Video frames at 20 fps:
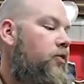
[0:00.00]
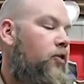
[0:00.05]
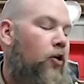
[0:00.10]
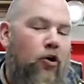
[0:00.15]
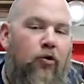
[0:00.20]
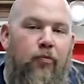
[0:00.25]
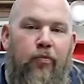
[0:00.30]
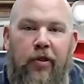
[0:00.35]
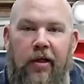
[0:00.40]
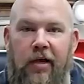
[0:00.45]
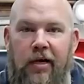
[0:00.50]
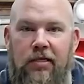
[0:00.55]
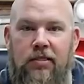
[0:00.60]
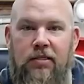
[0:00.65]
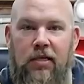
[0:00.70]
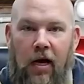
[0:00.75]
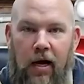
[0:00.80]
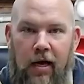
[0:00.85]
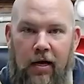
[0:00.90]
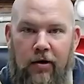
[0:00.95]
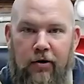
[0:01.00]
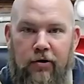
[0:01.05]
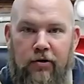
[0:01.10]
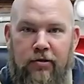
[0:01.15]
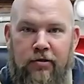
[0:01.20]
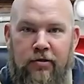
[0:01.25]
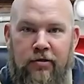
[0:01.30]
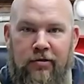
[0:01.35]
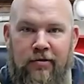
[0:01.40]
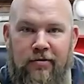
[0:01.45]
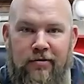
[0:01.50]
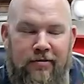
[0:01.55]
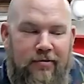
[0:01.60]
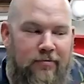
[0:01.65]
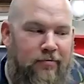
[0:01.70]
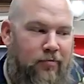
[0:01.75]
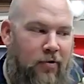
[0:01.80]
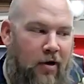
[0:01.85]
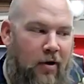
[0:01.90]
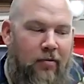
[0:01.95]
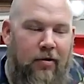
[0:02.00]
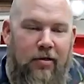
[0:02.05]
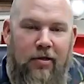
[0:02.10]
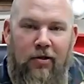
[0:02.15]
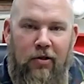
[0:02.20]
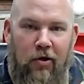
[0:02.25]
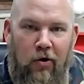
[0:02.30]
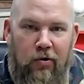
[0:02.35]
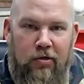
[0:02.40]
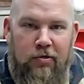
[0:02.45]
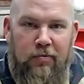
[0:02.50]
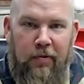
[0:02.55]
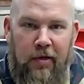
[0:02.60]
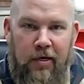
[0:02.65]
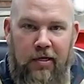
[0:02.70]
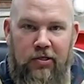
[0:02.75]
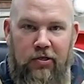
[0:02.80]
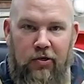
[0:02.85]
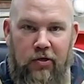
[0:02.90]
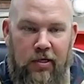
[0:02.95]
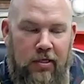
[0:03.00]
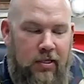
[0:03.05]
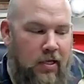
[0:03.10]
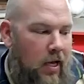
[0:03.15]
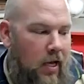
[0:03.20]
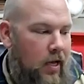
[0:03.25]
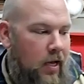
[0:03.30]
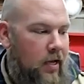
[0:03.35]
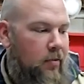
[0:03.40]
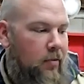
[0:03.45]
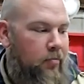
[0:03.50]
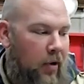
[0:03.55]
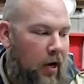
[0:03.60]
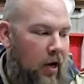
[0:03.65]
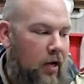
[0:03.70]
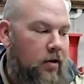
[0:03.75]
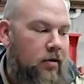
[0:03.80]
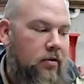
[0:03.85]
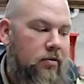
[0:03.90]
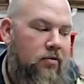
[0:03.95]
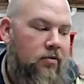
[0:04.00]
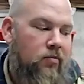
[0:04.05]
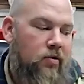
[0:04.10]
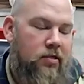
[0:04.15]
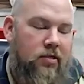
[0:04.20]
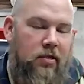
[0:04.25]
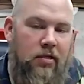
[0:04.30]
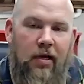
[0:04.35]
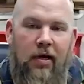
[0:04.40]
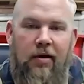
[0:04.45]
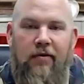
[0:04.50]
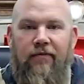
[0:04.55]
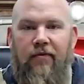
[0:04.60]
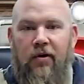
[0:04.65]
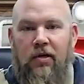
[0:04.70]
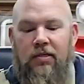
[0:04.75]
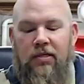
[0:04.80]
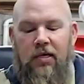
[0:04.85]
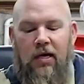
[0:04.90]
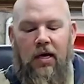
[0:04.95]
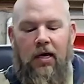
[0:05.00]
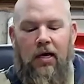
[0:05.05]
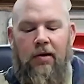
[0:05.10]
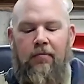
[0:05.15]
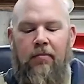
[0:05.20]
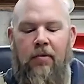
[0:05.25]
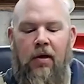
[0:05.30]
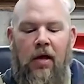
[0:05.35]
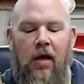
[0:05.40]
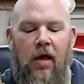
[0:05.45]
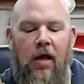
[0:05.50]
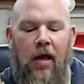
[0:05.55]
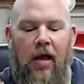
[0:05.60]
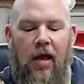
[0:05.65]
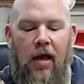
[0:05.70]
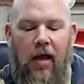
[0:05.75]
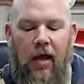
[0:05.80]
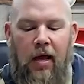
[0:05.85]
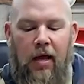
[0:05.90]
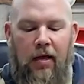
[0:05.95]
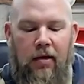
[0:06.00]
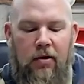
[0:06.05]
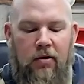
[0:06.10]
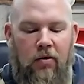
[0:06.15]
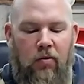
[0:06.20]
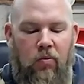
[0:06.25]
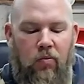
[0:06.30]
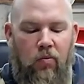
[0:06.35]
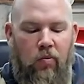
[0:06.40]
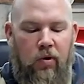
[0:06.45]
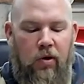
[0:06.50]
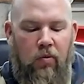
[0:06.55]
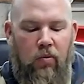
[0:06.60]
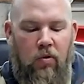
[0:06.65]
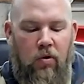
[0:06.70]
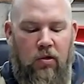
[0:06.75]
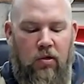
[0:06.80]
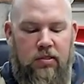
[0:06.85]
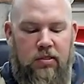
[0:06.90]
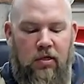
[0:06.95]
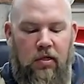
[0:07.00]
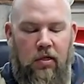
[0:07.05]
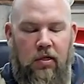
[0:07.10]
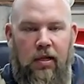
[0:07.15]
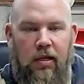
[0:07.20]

third place Tigers, probably the lowest place you could take. But we still had a fun time and we were still